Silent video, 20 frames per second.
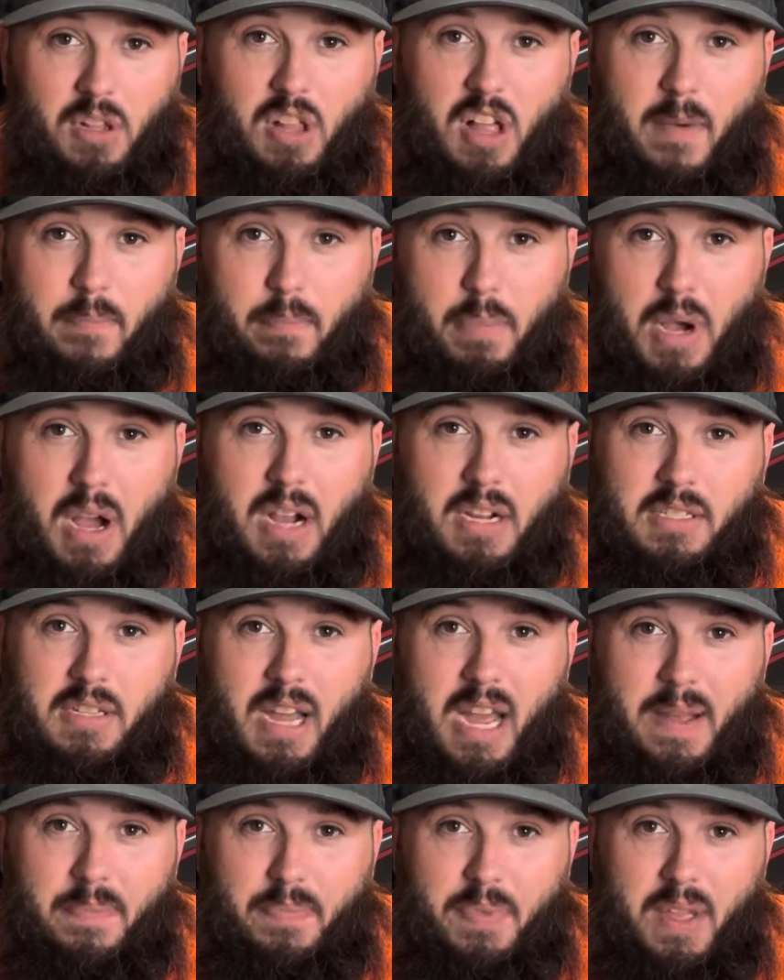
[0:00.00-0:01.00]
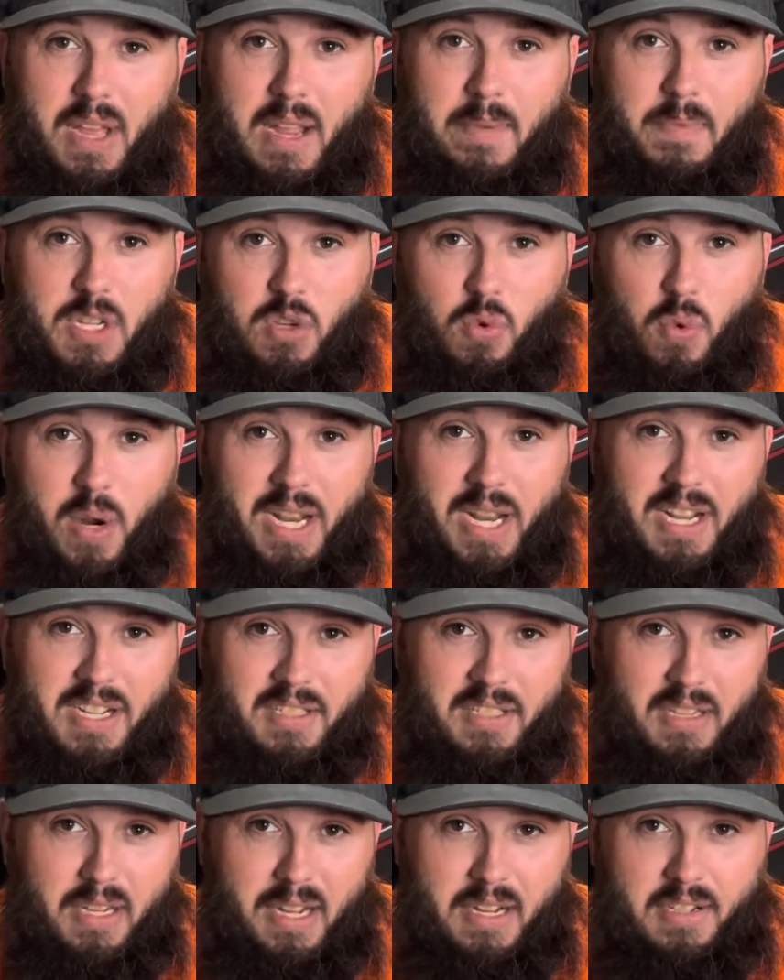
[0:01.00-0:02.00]
glove box type thing between the
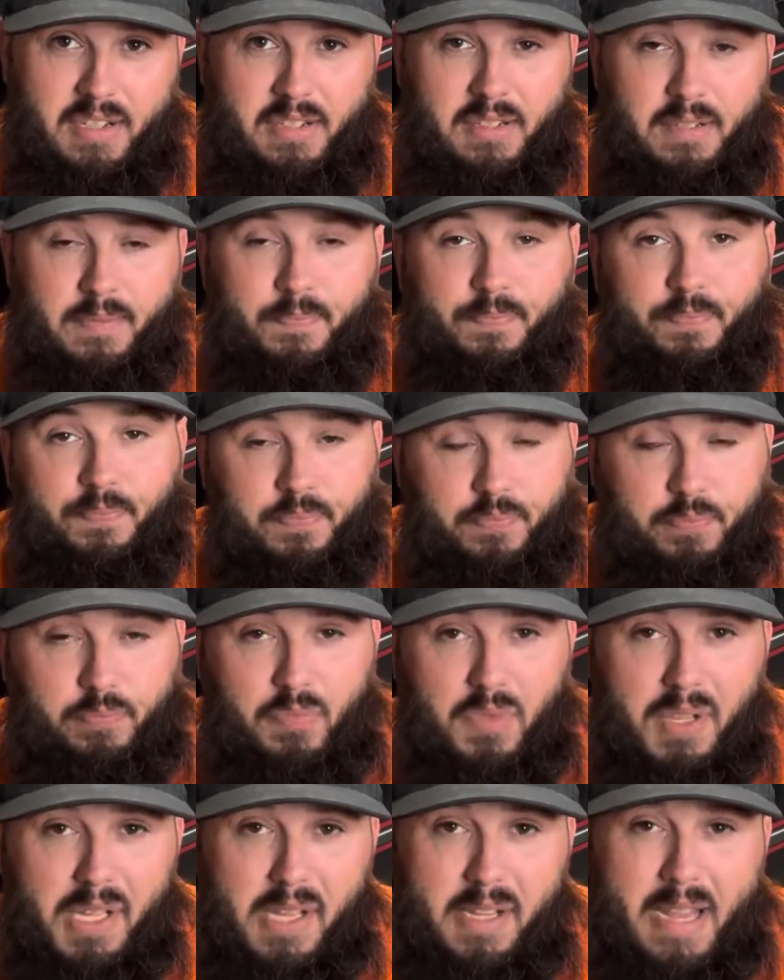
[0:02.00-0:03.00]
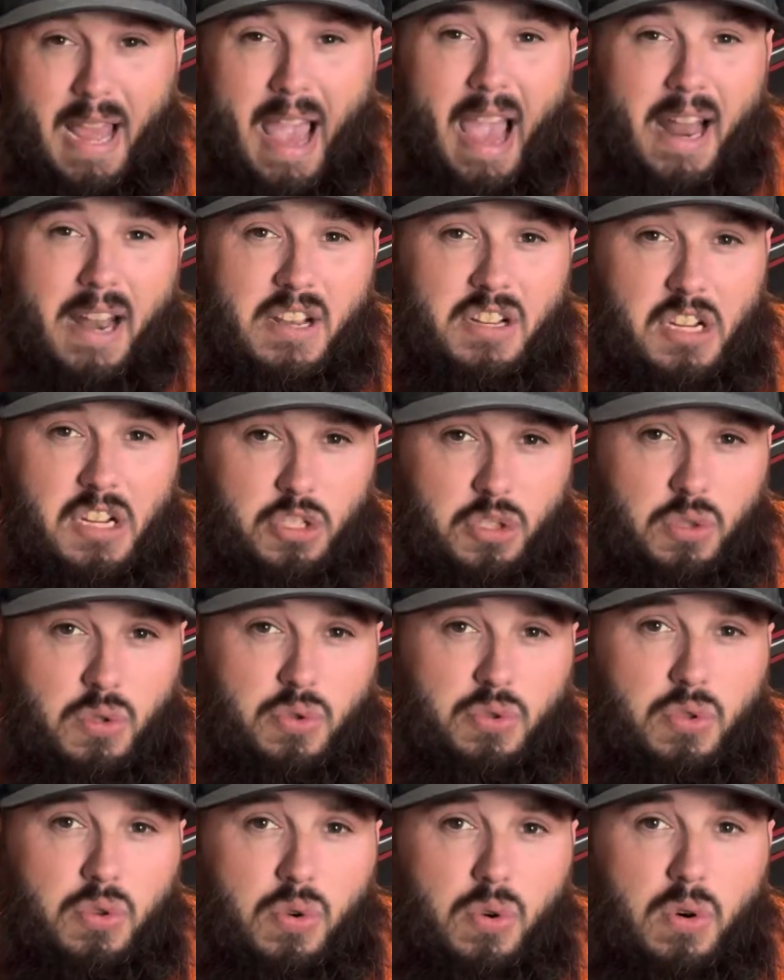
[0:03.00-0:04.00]
seats to add
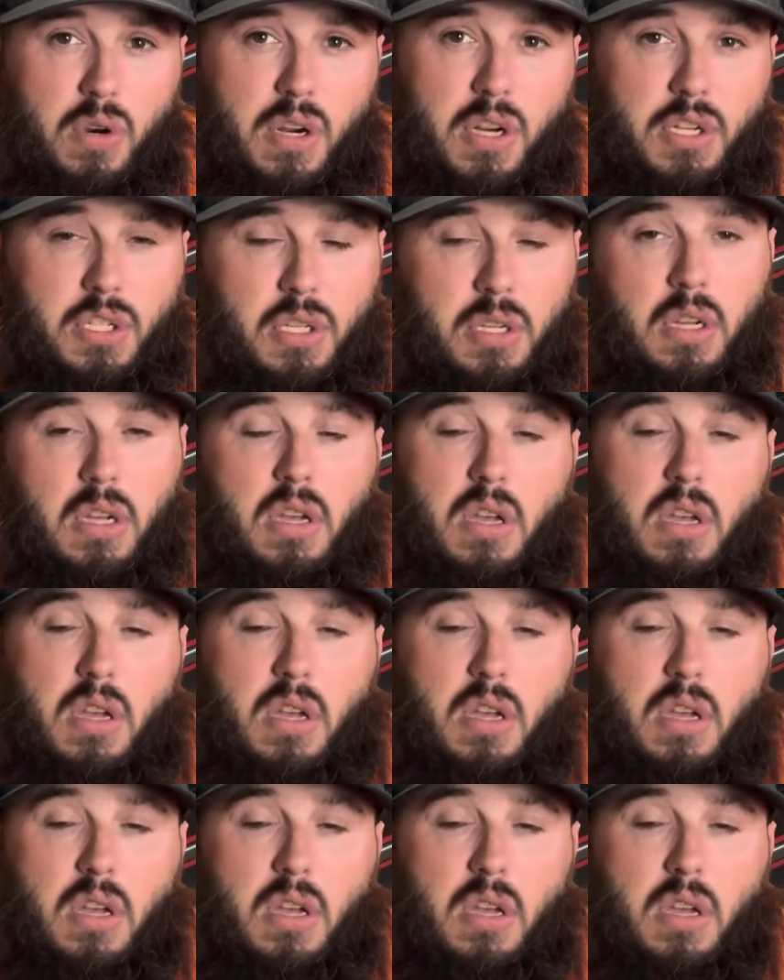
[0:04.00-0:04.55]
additional storage.